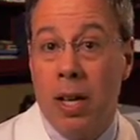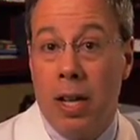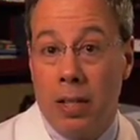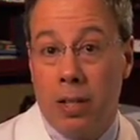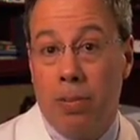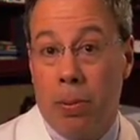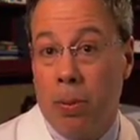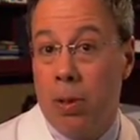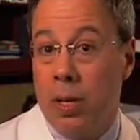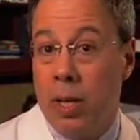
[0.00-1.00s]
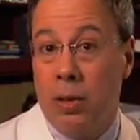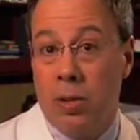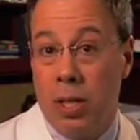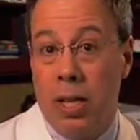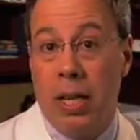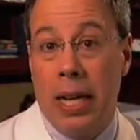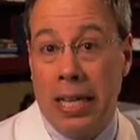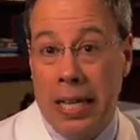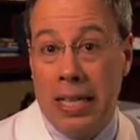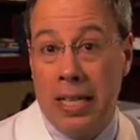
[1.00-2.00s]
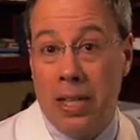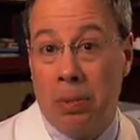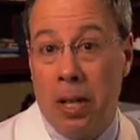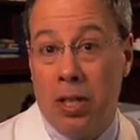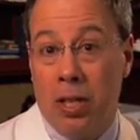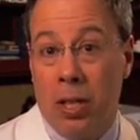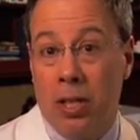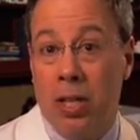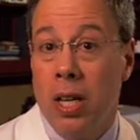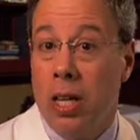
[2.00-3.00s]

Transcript: it's important that you see a kidney specialist